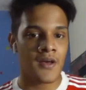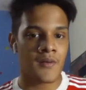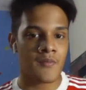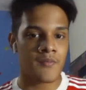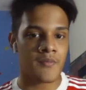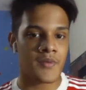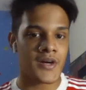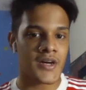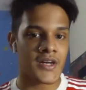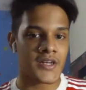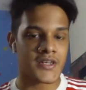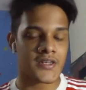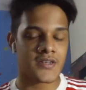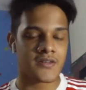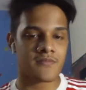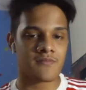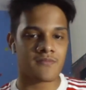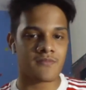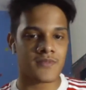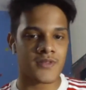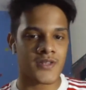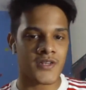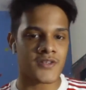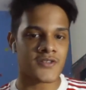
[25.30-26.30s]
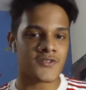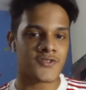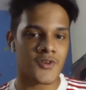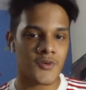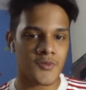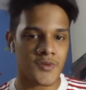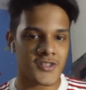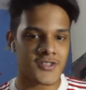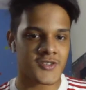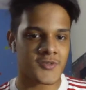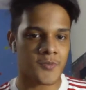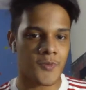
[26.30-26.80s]
But there's so
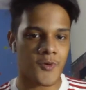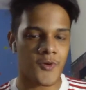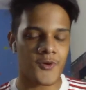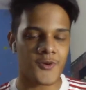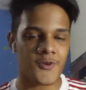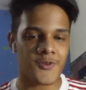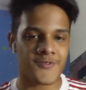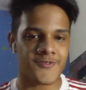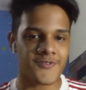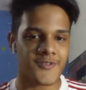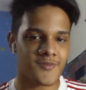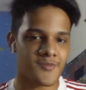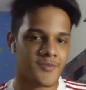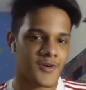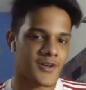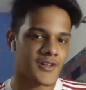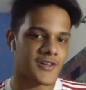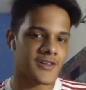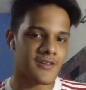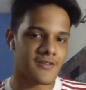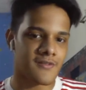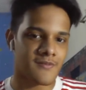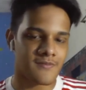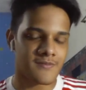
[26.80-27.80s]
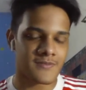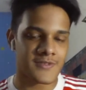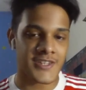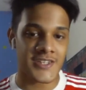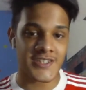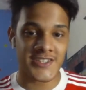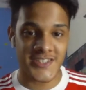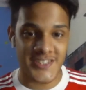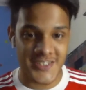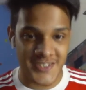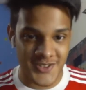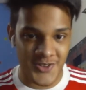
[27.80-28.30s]
much more to football than
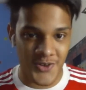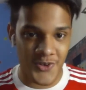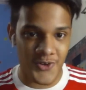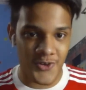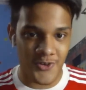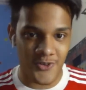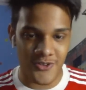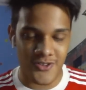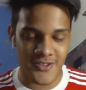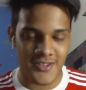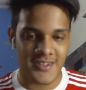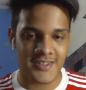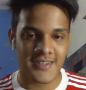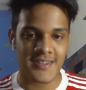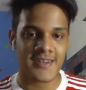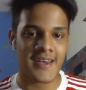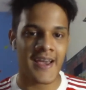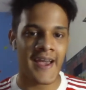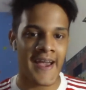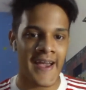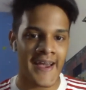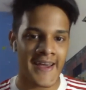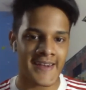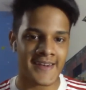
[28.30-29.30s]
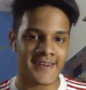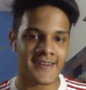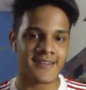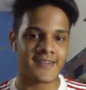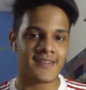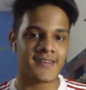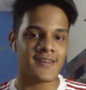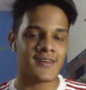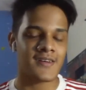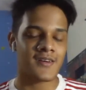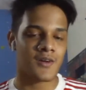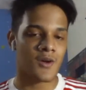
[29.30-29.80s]
just goals, and
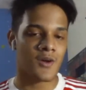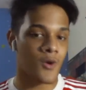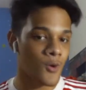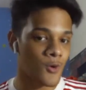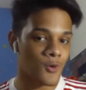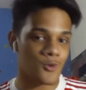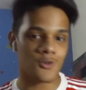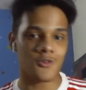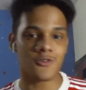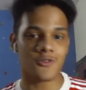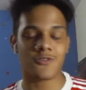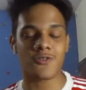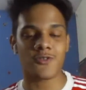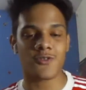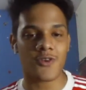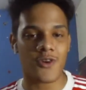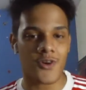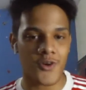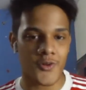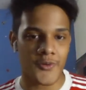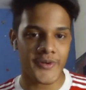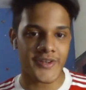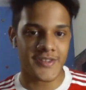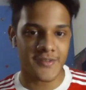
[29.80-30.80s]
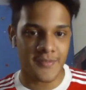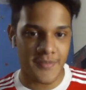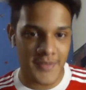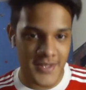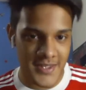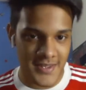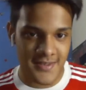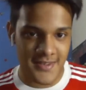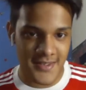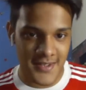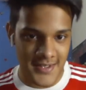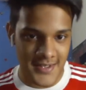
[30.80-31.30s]
goals don't always mean
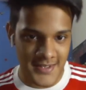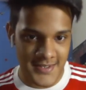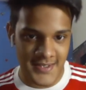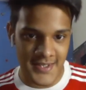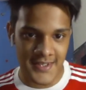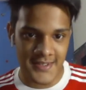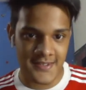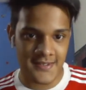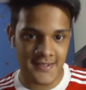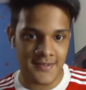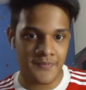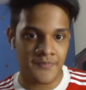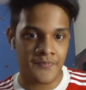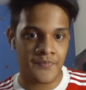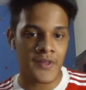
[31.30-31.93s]
success.